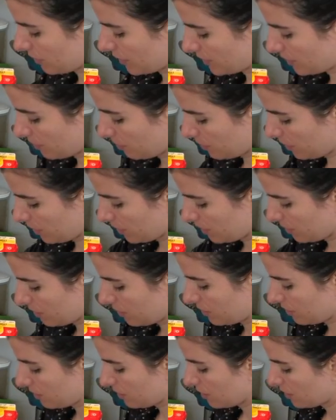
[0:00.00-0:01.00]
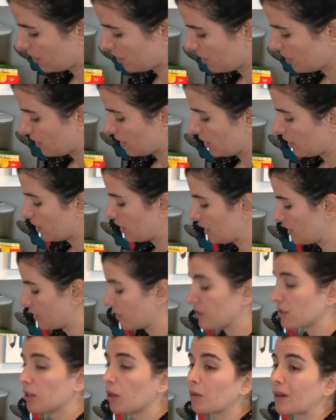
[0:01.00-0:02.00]
recipe. Is
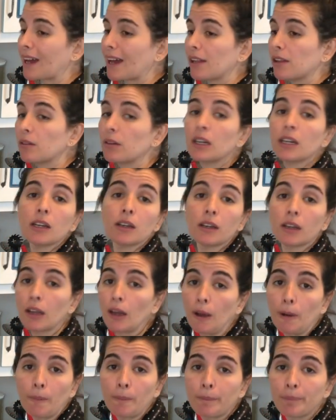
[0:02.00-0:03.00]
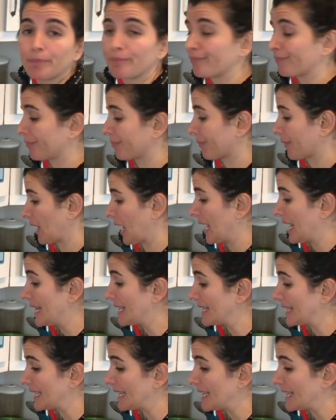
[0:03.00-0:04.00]
this low calorie? No.
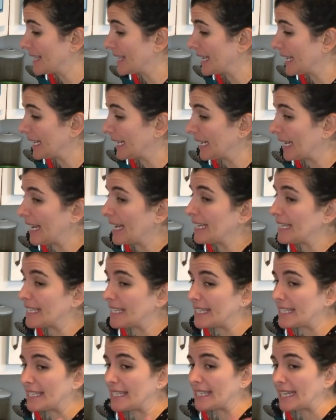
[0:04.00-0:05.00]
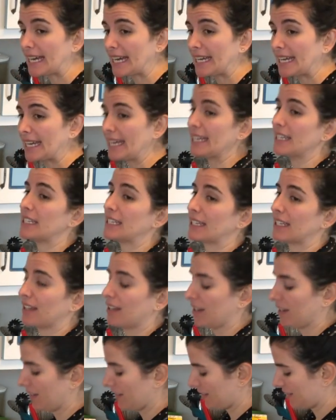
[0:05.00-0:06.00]
Is this like a diet
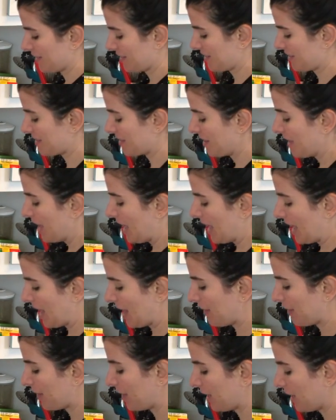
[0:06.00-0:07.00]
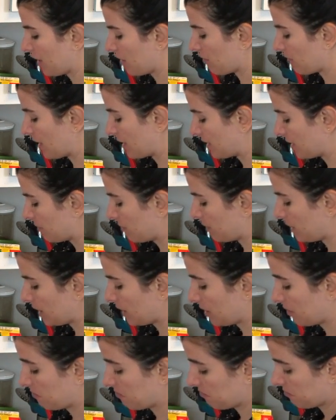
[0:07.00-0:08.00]
healthy
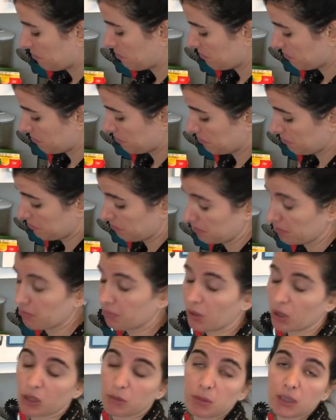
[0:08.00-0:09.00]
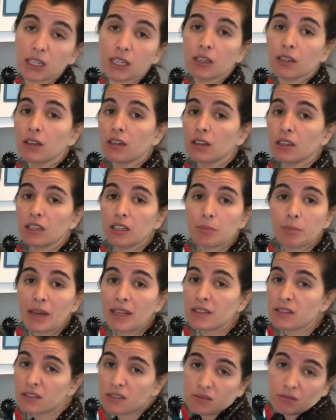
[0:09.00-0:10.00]
recipe? Could be. It
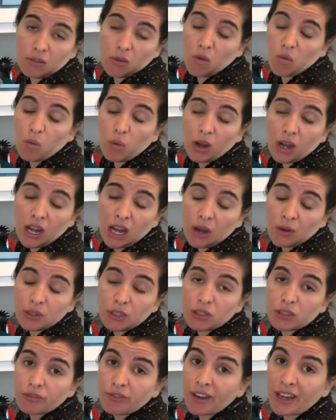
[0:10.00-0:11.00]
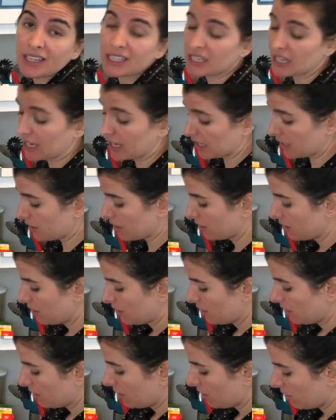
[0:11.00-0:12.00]
depends on how you define diet.
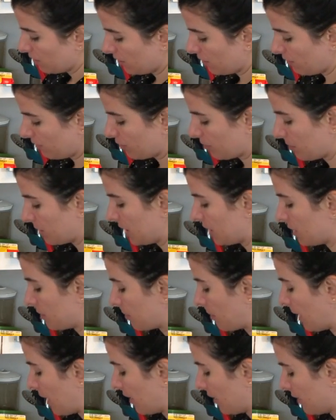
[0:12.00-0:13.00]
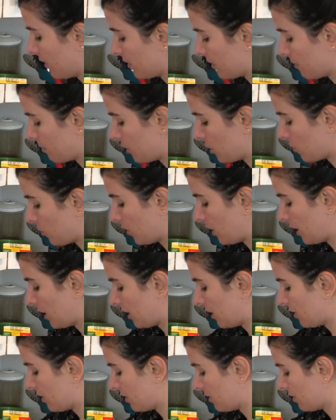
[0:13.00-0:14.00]
For me, it's balance
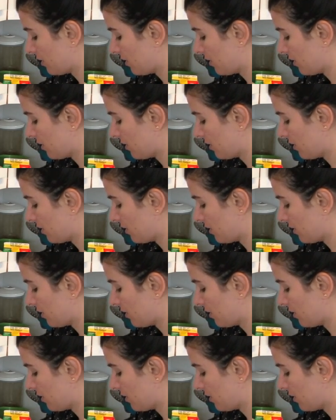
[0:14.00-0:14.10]
between